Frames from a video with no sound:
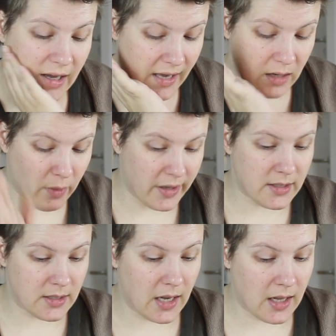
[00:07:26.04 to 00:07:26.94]

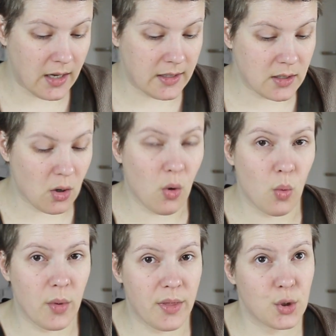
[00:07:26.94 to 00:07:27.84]
Anyways, let's go
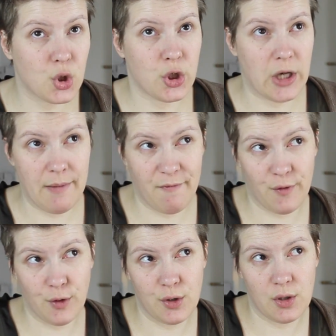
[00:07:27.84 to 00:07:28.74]
with the shape
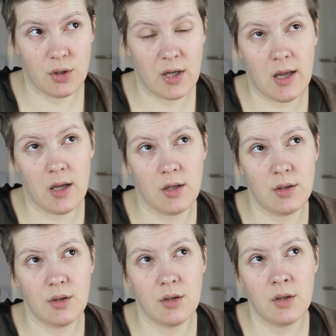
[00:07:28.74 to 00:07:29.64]
first,
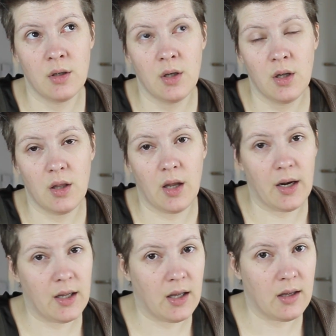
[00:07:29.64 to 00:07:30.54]
and then
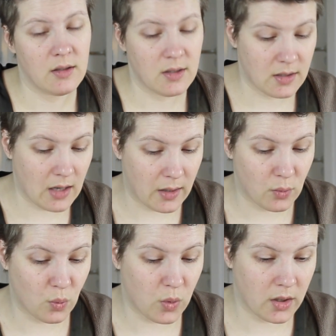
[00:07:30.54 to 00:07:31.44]
I can decide
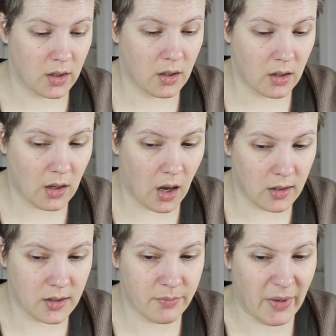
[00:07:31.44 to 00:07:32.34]
what
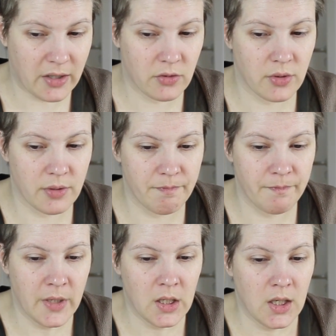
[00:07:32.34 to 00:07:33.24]
color spectrum
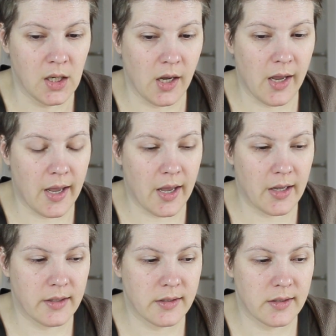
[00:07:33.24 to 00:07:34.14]

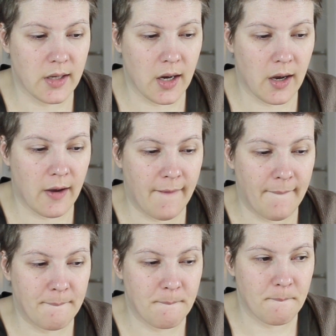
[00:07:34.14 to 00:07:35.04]
and
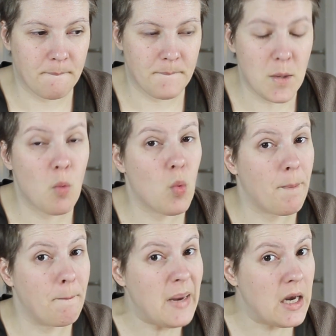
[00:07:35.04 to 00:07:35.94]

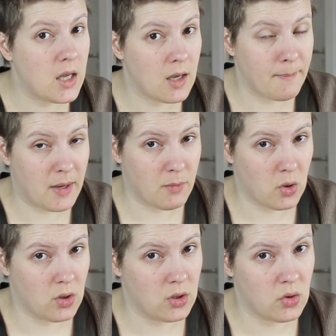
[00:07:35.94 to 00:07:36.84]
what medium I'm
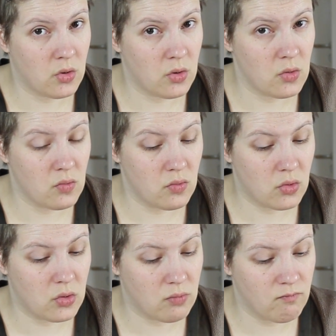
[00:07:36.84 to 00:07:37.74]
going to
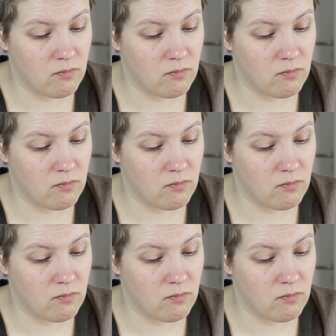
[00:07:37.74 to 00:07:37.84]
use.